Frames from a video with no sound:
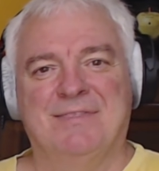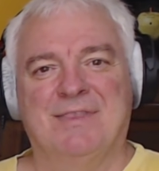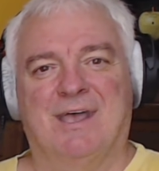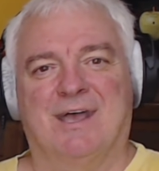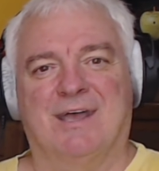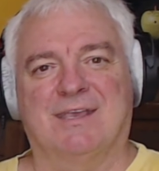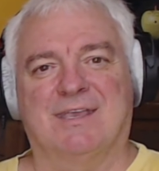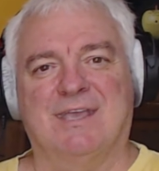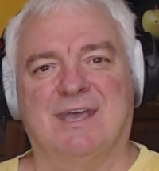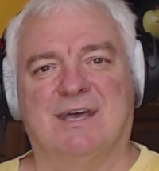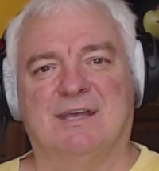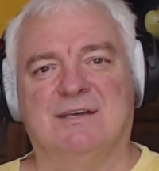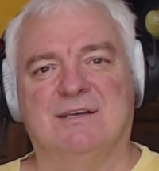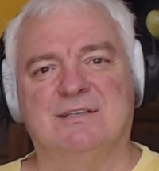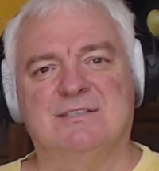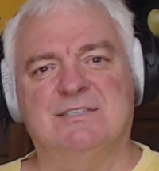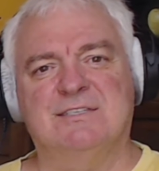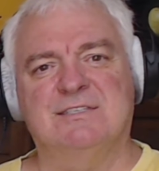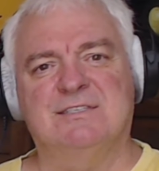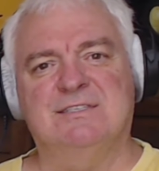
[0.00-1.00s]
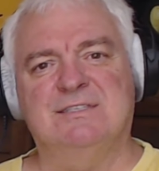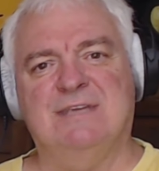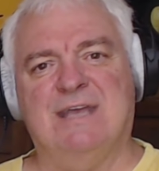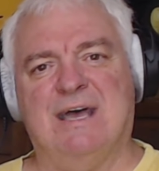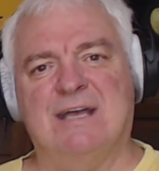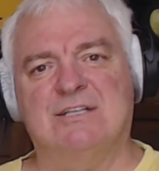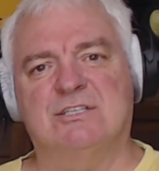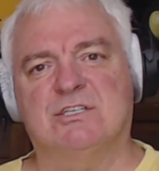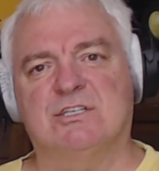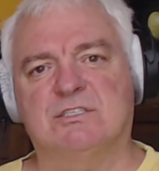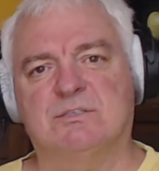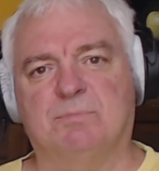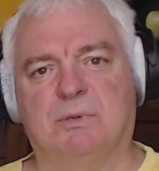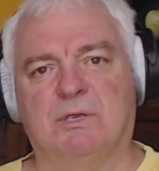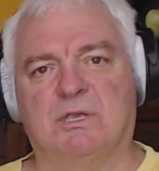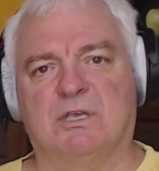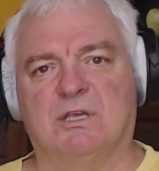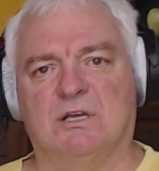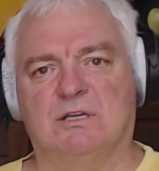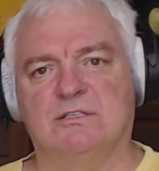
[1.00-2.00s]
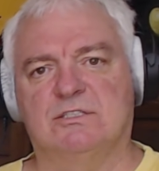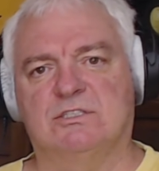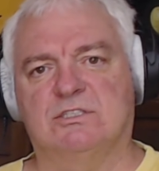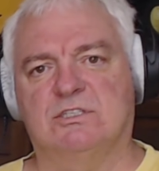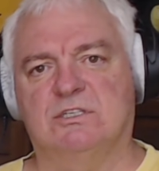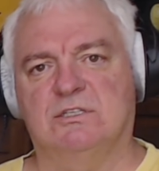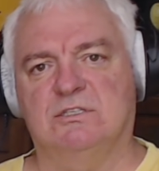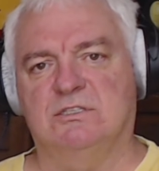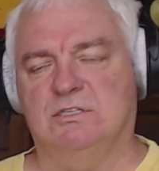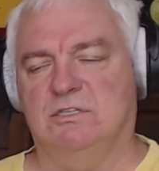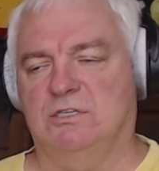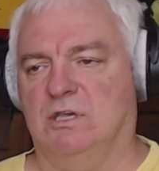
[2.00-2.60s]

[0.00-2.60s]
Again, this is not just because she's